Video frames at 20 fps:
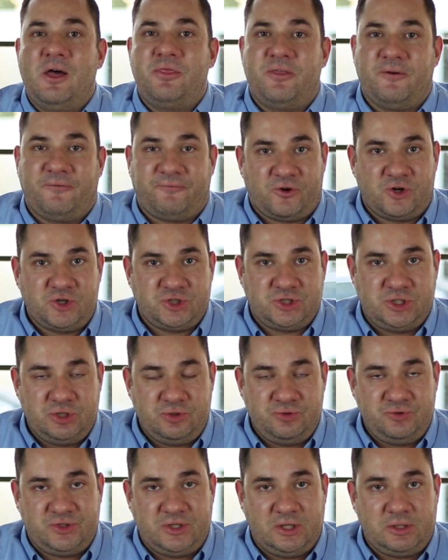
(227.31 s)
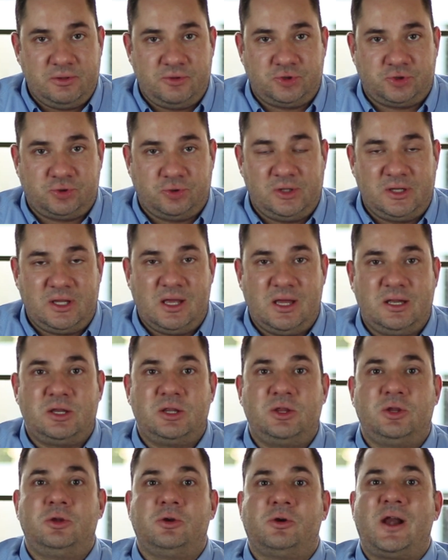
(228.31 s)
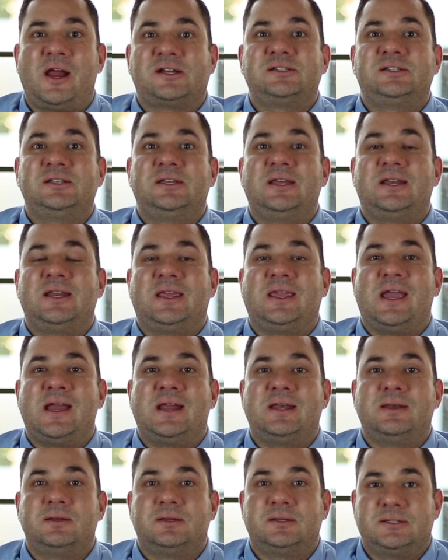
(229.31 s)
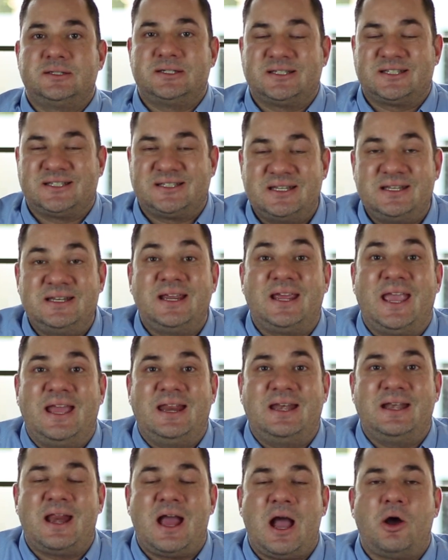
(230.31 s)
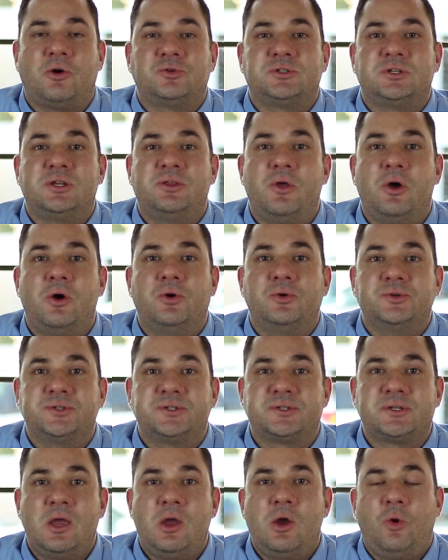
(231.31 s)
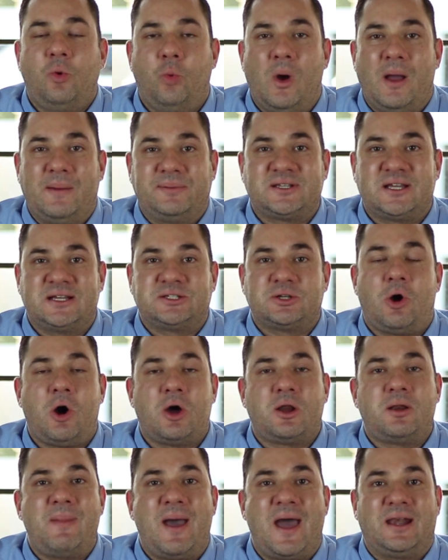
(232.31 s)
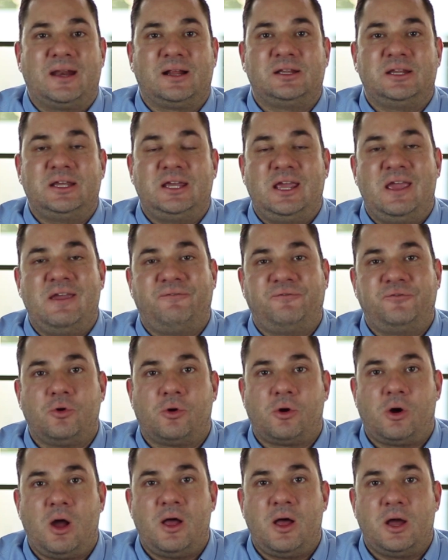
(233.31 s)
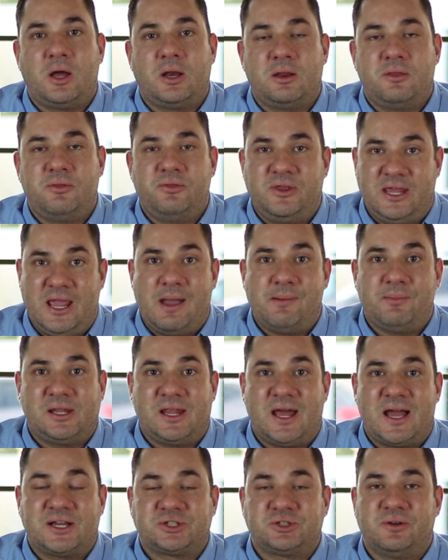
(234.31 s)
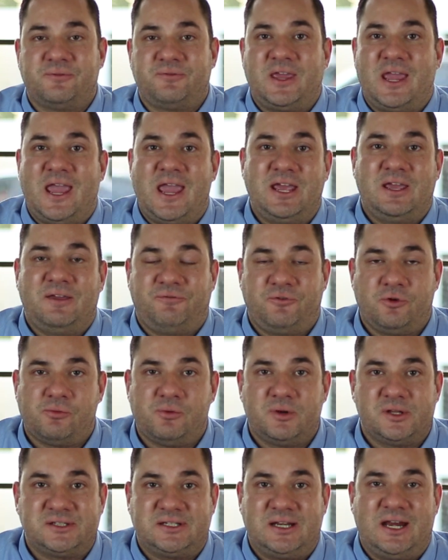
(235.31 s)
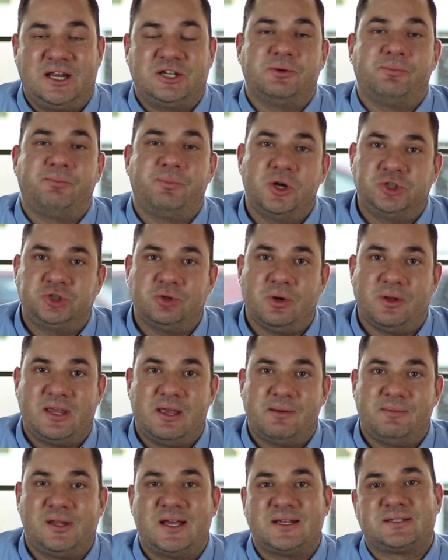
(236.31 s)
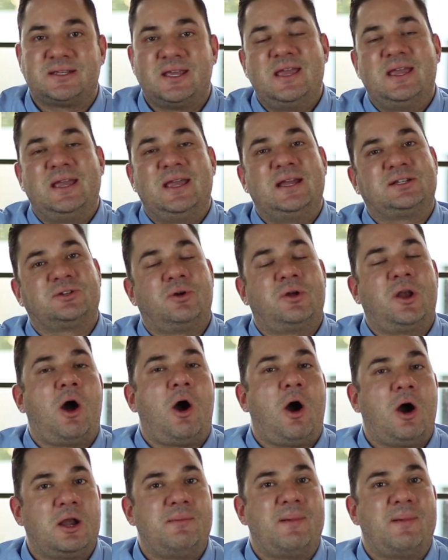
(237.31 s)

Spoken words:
The first two, Zillow and Trulia, you're actually going to get syndicated out to those websites automatically if you're on the MLS. So if your real estate agent puts you on the MLS, it's going to